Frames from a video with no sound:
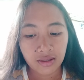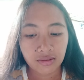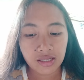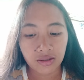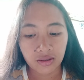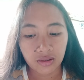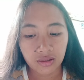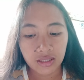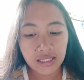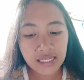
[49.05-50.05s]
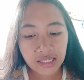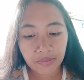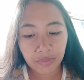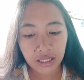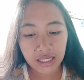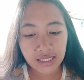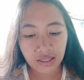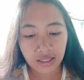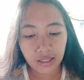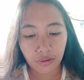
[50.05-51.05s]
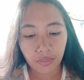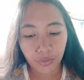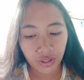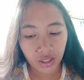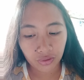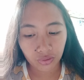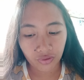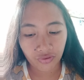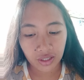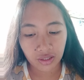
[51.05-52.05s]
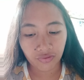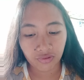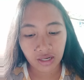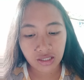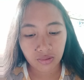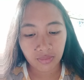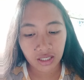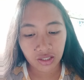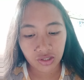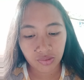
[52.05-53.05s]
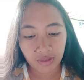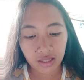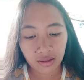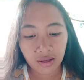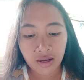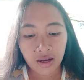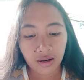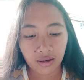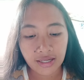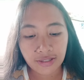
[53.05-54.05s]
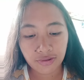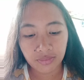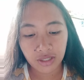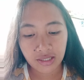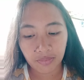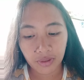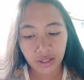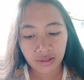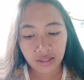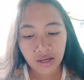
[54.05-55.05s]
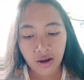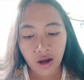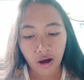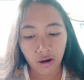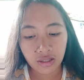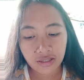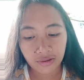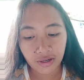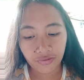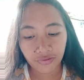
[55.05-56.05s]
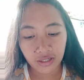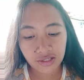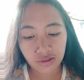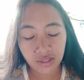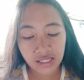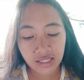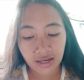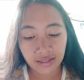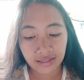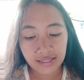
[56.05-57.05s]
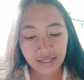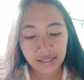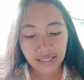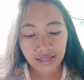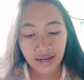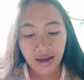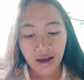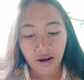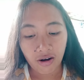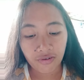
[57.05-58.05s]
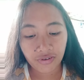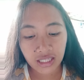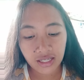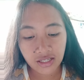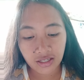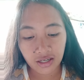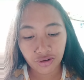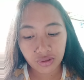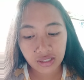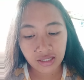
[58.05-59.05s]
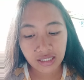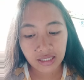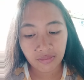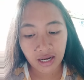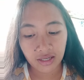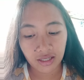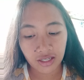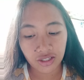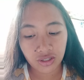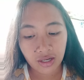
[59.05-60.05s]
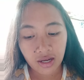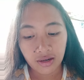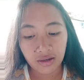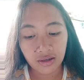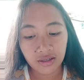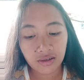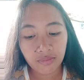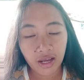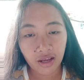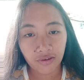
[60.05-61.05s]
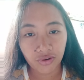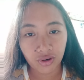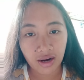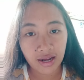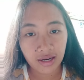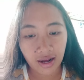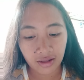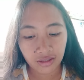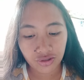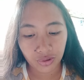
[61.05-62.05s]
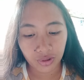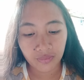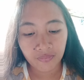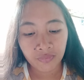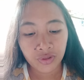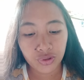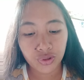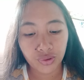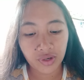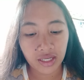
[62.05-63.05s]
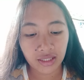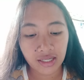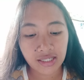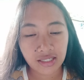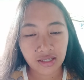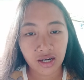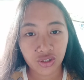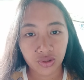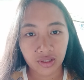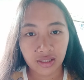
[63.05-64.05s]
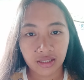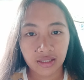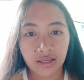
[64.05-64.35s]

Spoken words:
So the discipline is a key component to effective classroom management. Classroom discipline also refers to the strategies of a teacher uses to manage learner behavior and attitude during the instructional